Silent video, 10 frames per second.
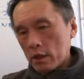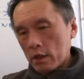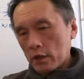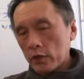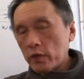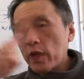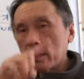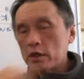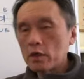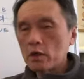2 days
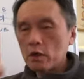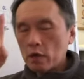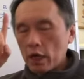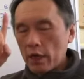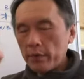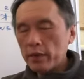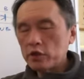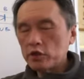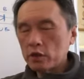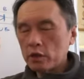ago, I
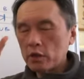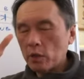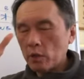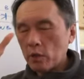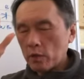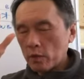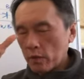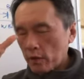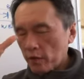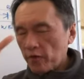mentioned the
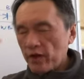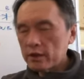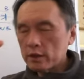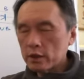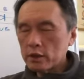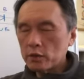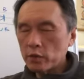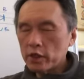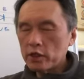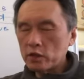fastest
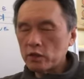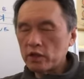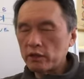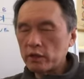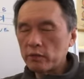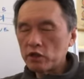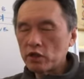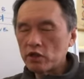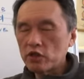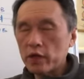ways to develop
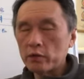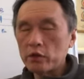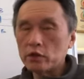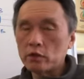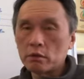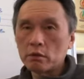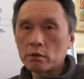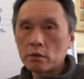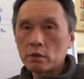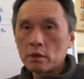short strike Wing Chun.
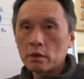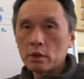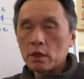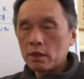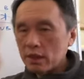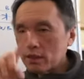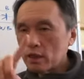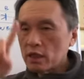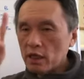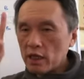
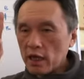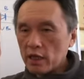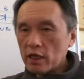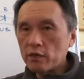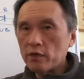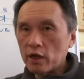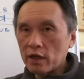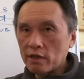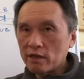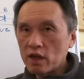Yesterday, I gave
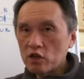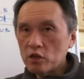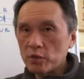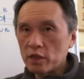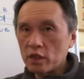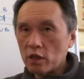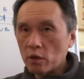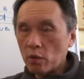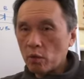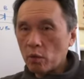an announcement, a
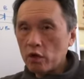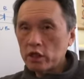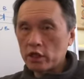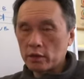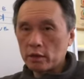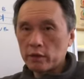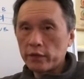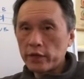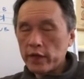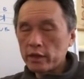warning
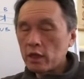that